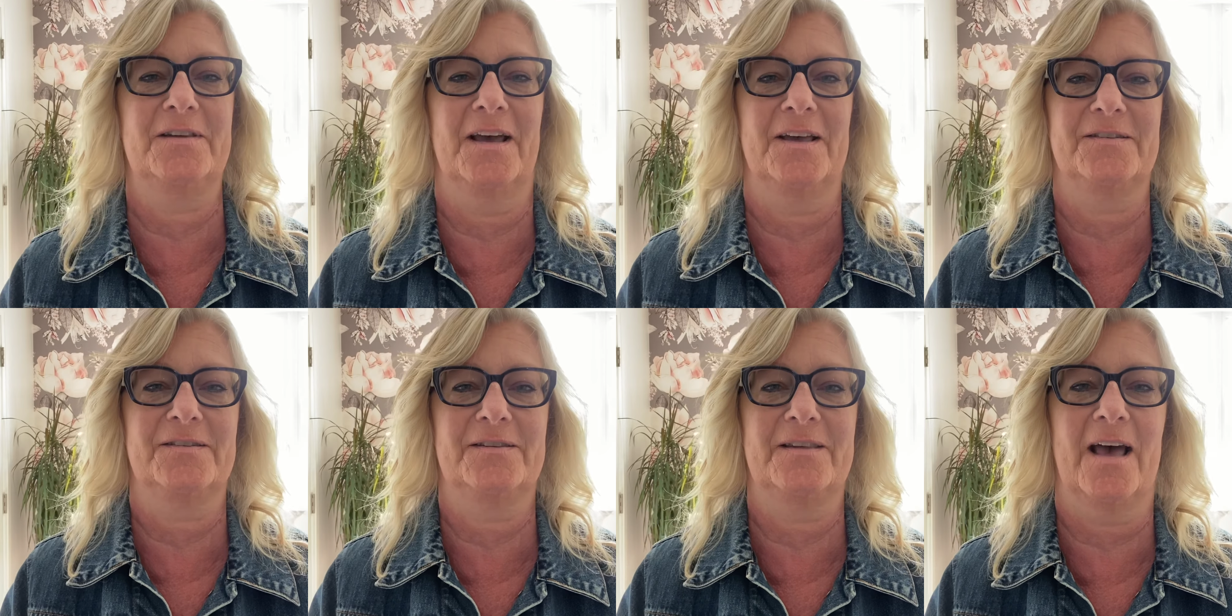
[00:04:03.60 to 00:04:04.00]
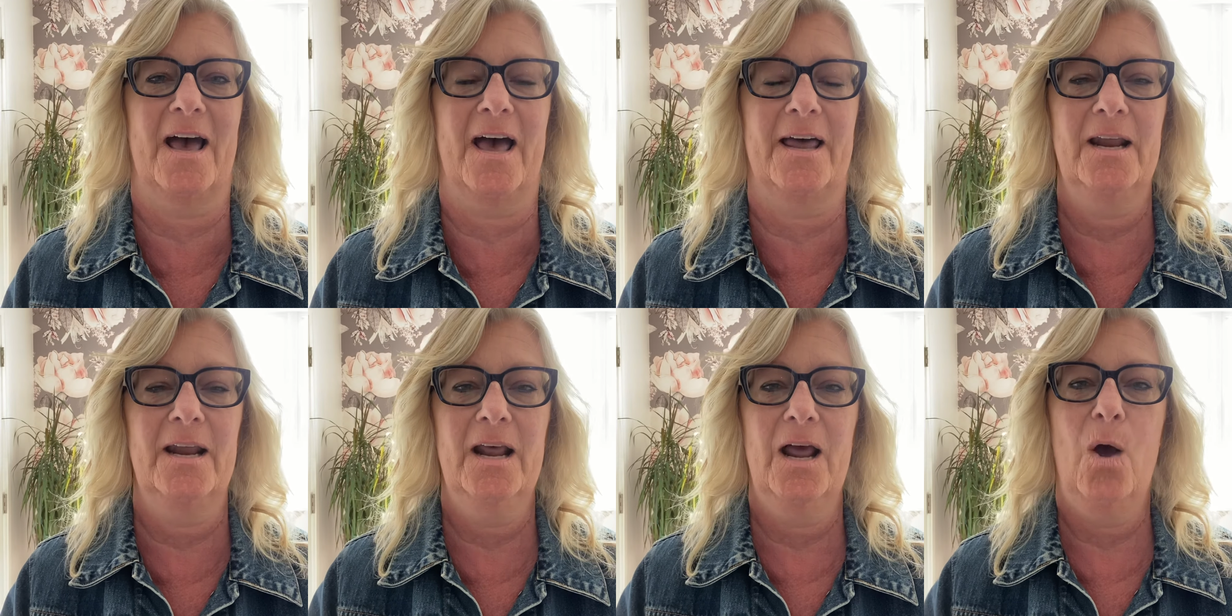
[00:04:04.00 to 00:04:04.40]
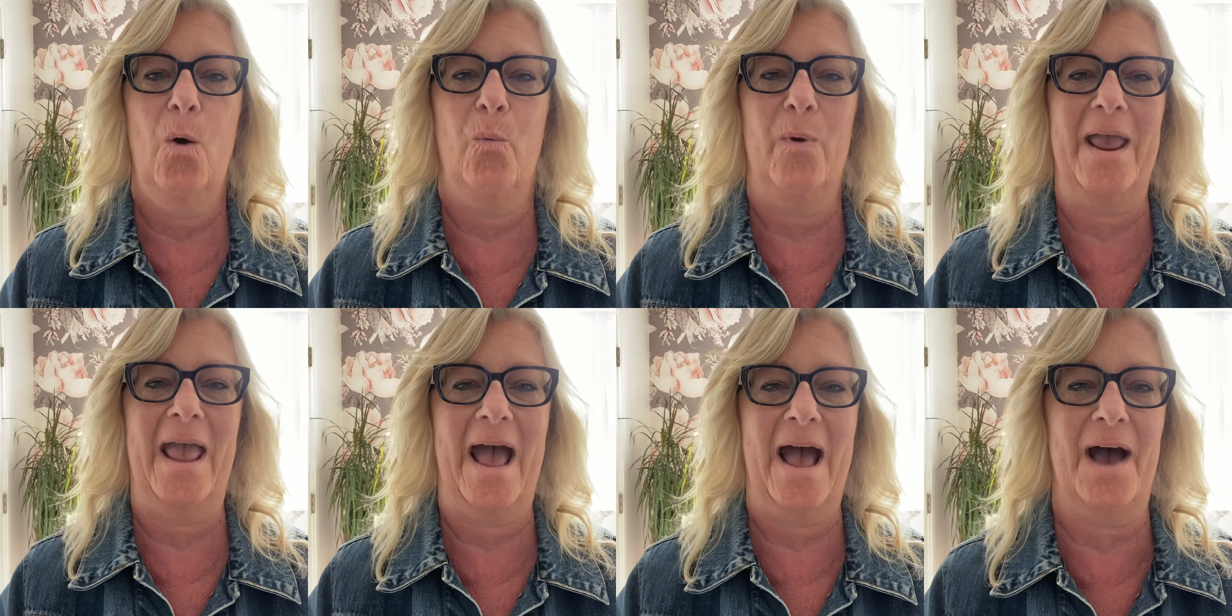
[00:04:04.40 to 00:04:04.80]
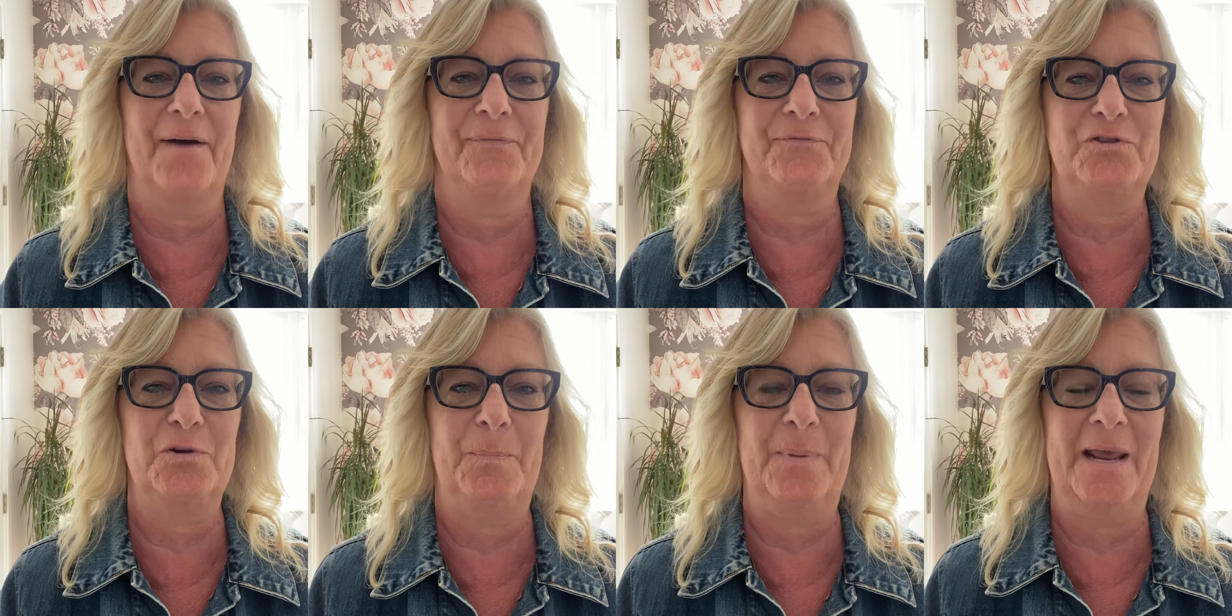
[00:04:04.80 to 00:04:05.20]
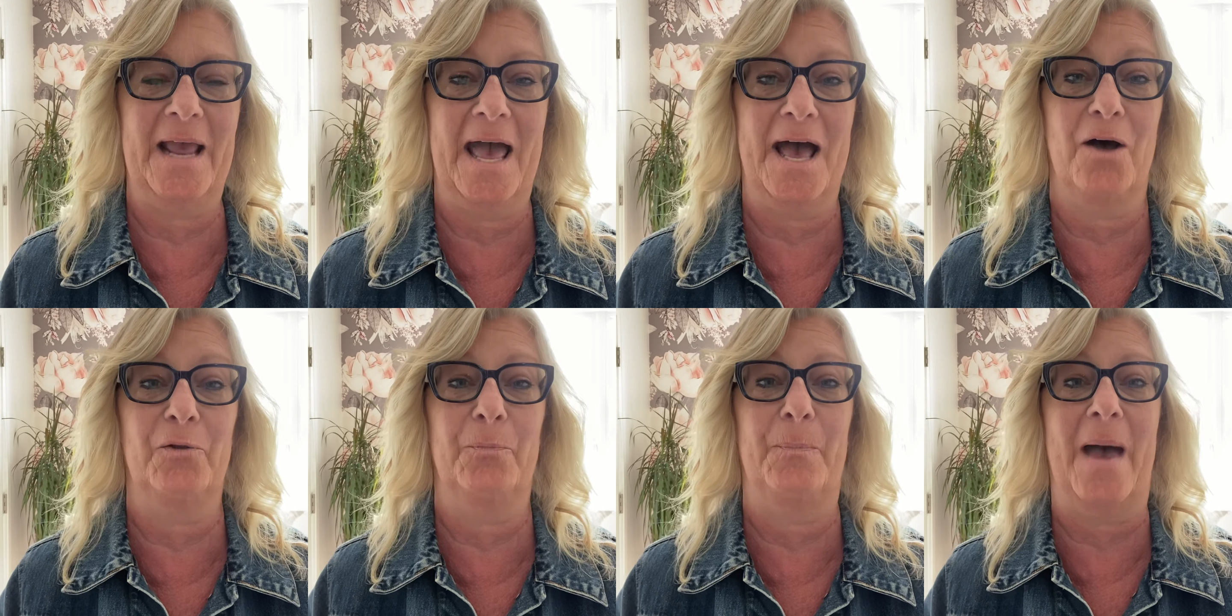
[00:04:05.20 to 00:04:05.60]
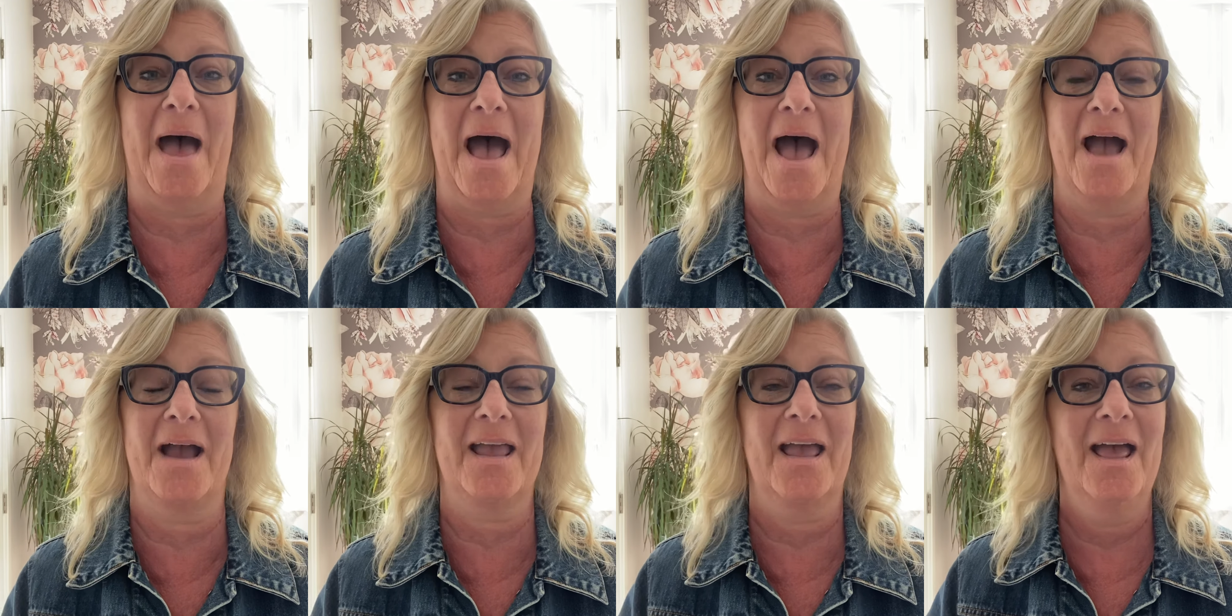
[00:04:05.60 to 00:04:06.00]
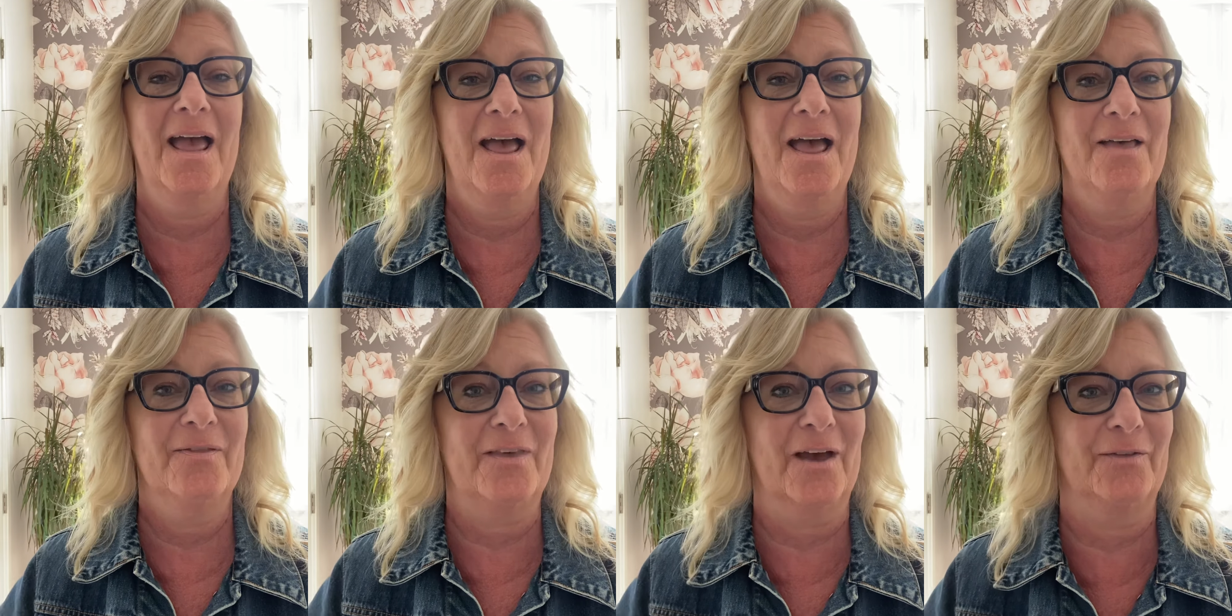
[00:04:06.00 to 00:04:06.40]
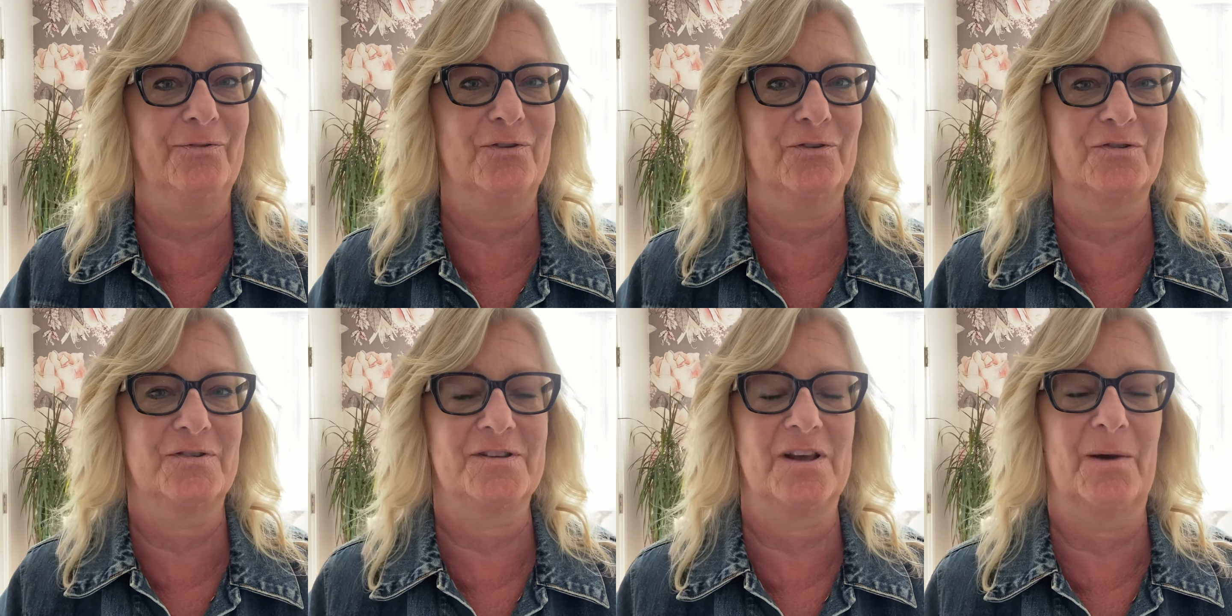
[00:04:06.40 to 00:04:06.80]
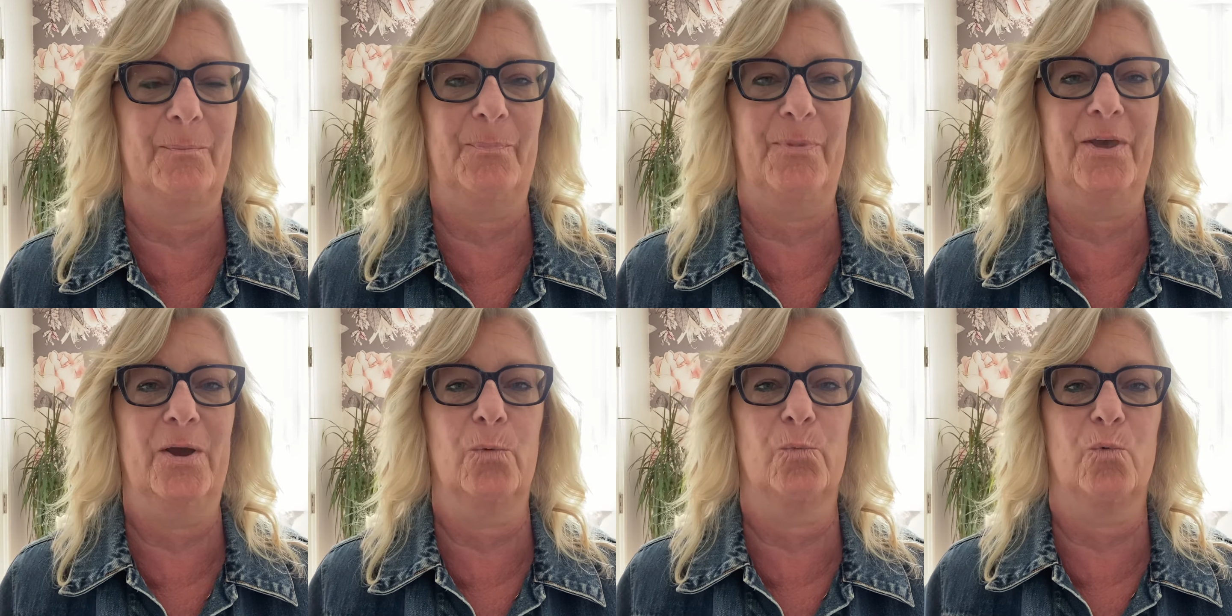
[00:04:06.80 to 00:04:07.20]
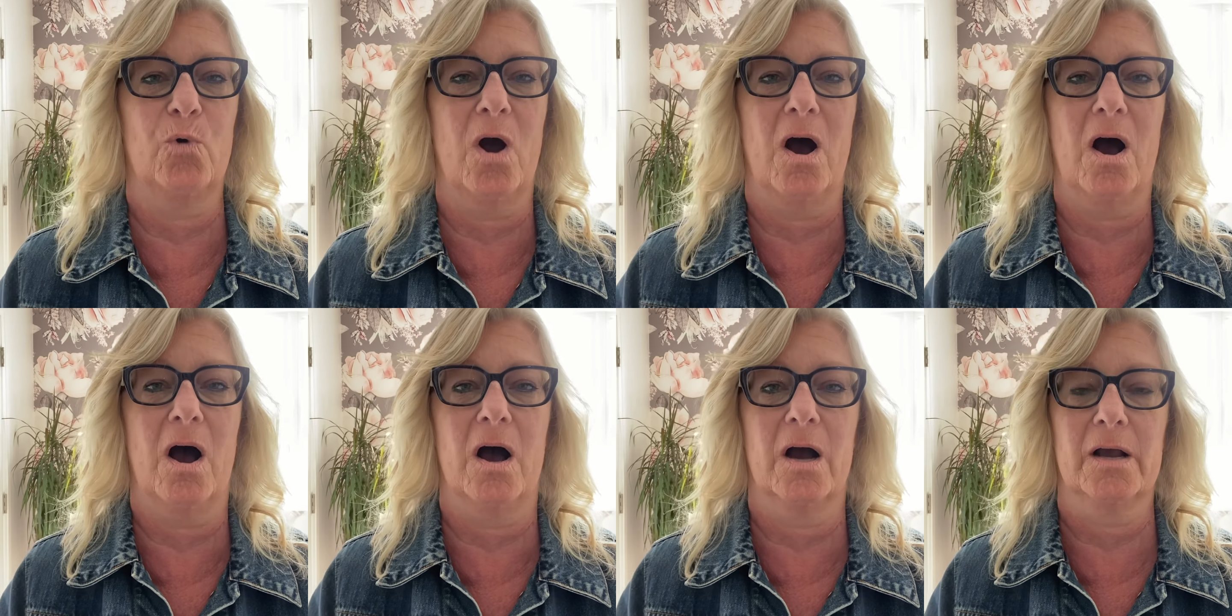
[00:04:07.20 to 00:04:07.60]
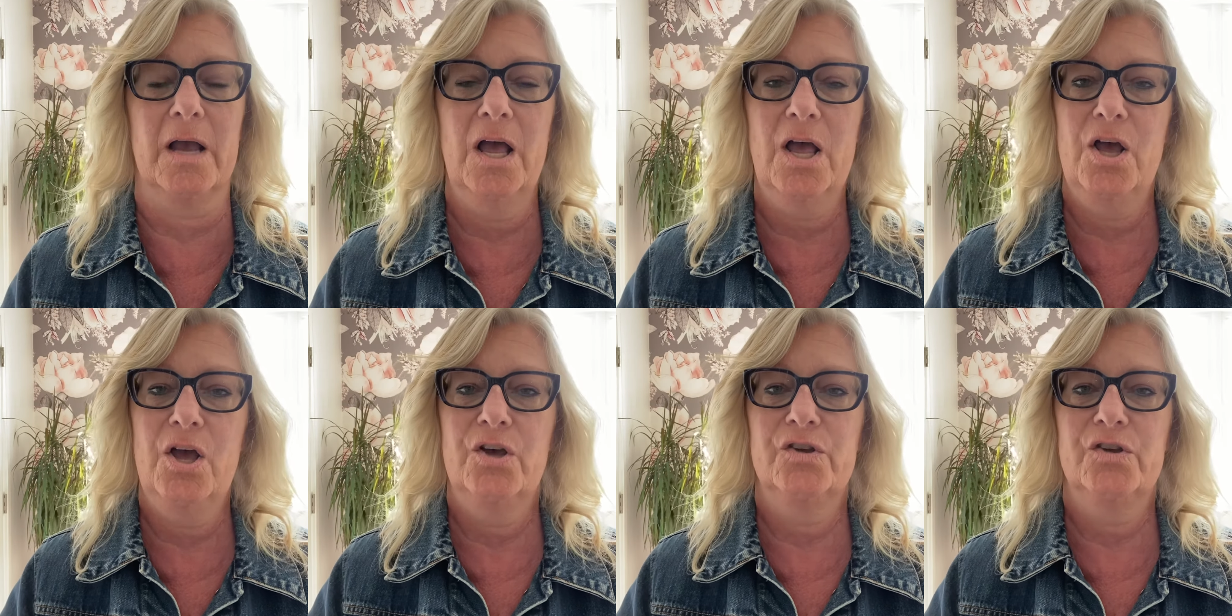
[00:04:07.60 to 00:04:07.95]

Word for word: us that we have to be held back, that there's something wrong.